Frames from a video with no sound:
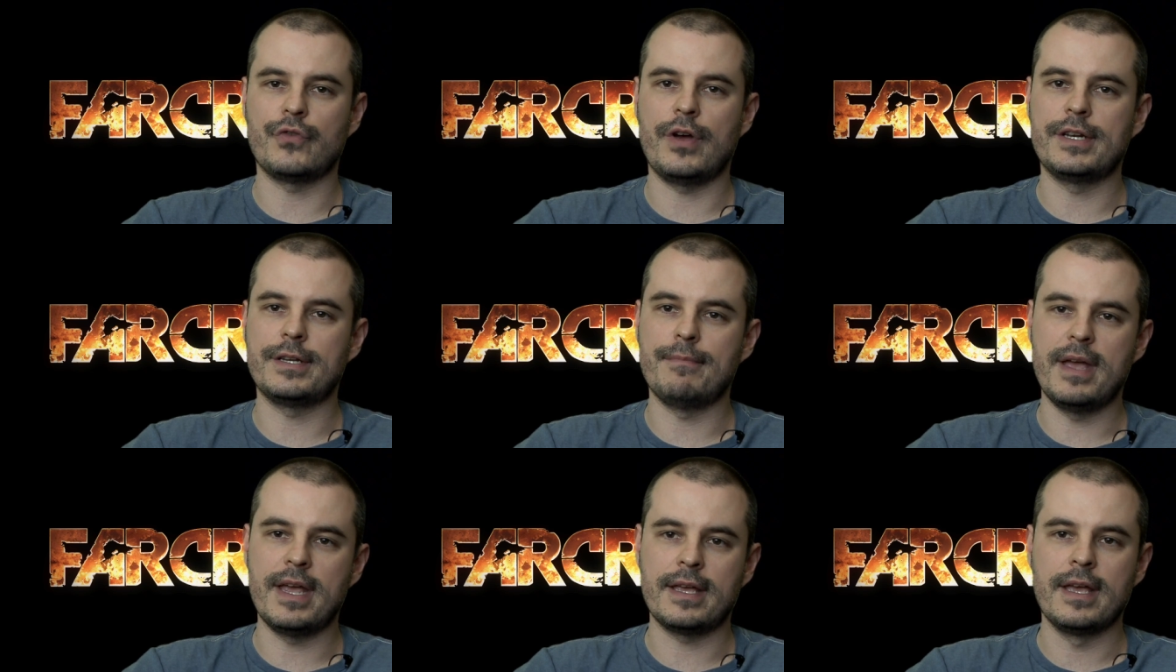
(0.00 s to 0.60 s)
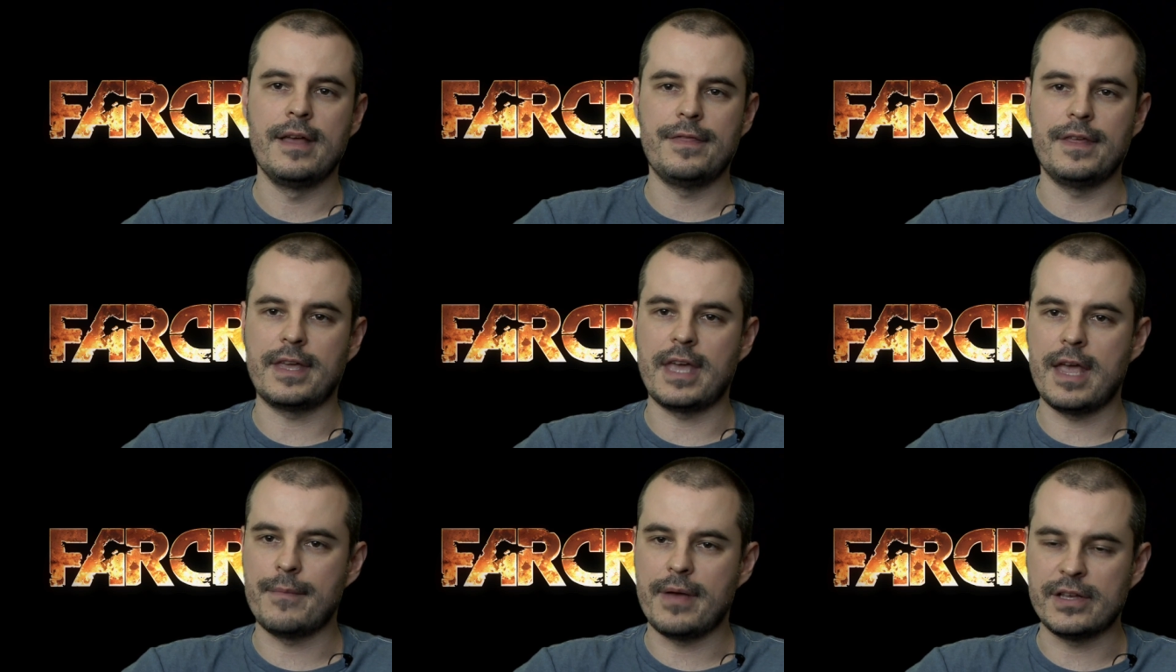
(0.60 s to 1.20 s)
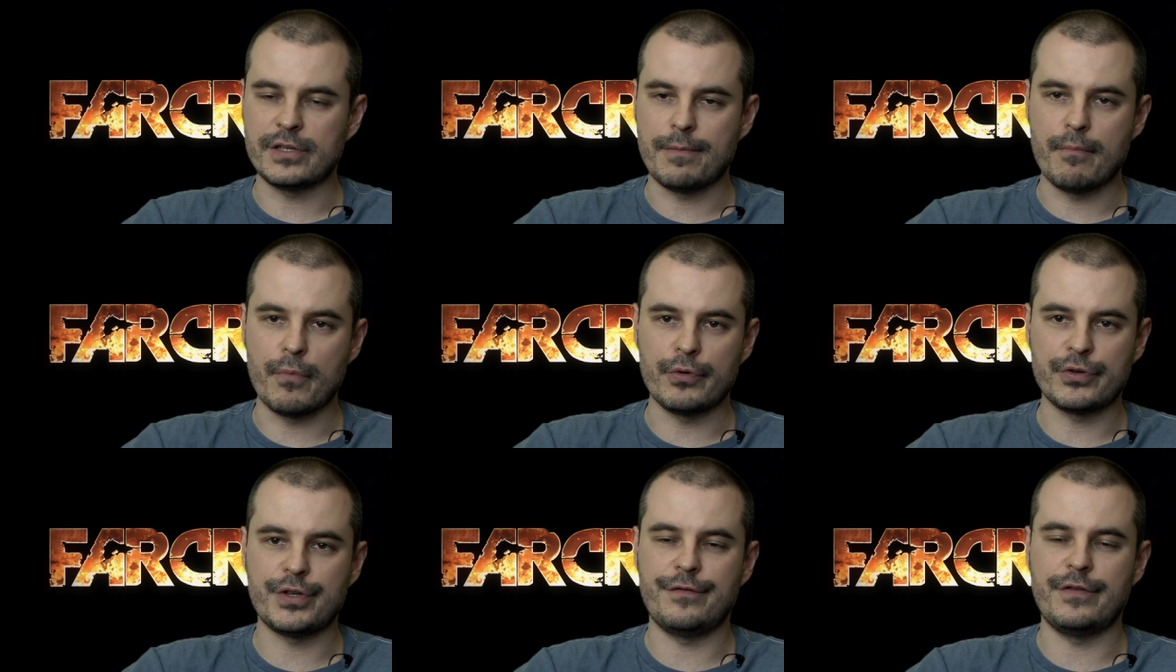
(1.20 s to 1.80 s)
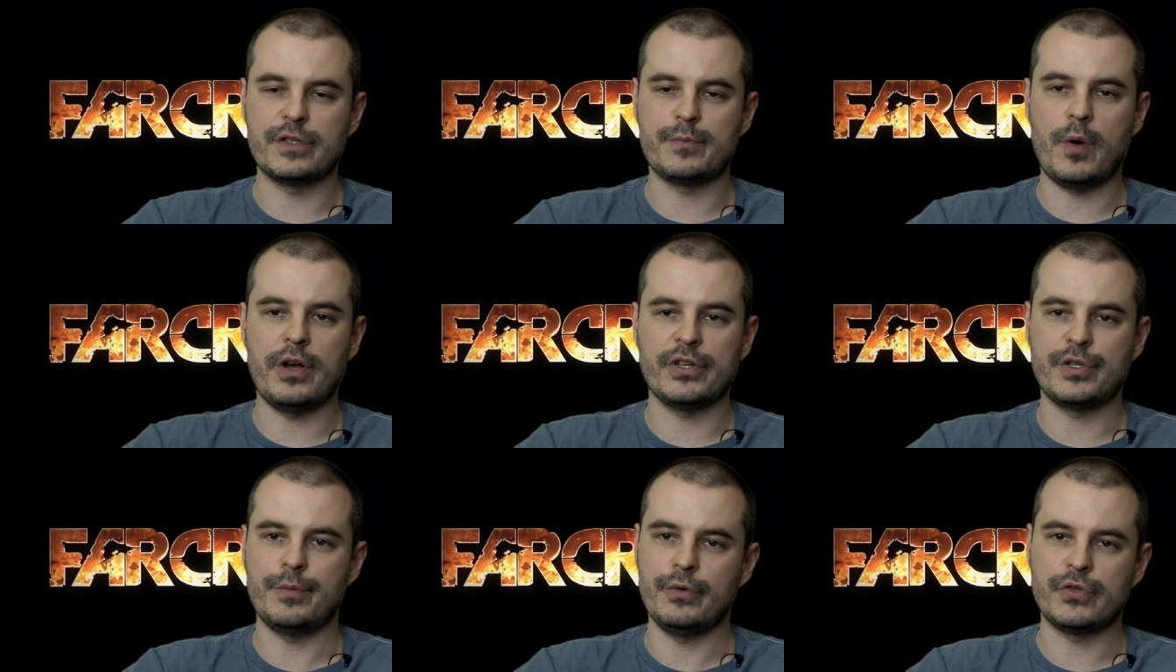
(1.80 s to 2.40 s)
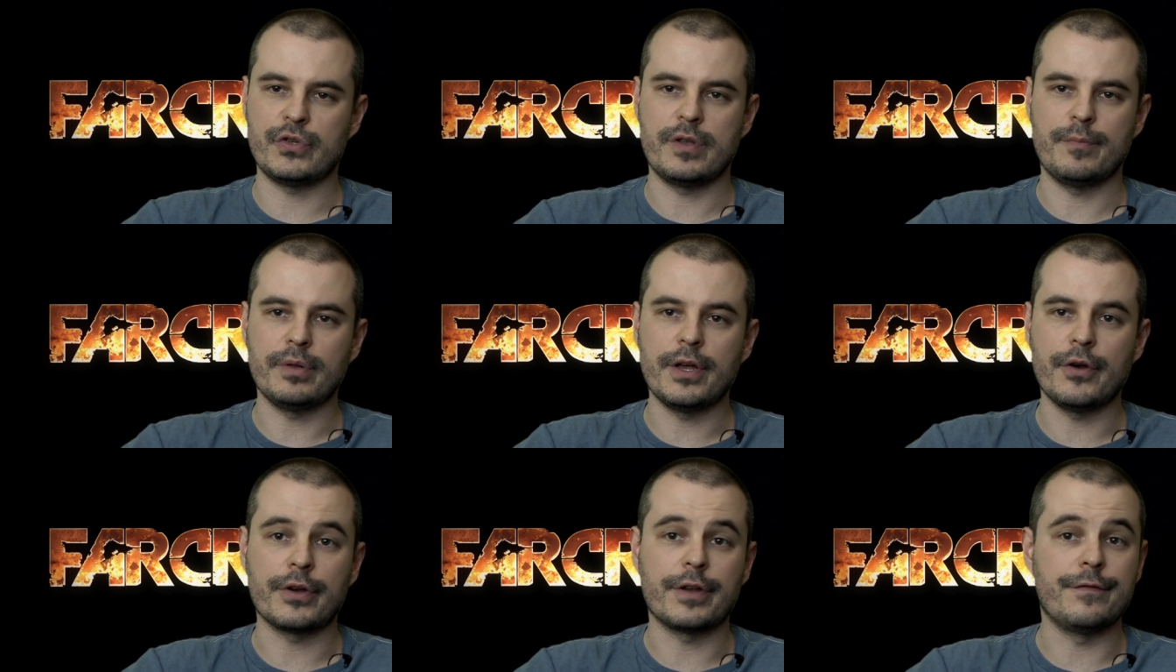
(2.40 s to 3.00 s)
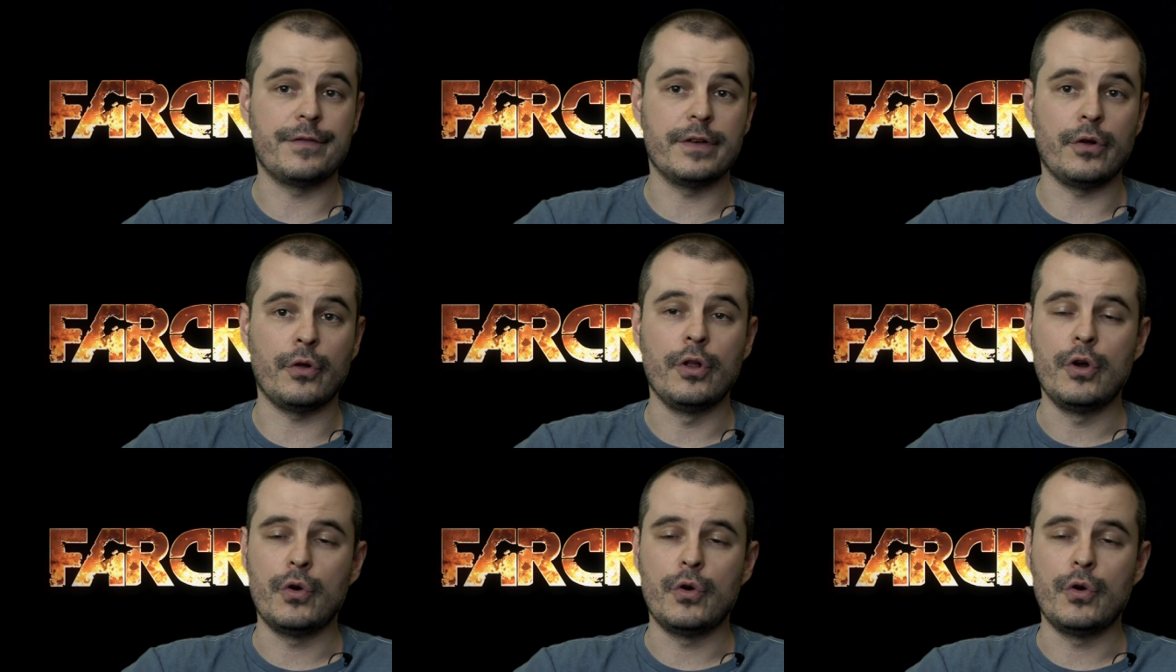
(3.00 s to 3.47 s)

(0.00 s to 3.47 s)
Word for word: trying to make the game as immersive as possible so the player can feel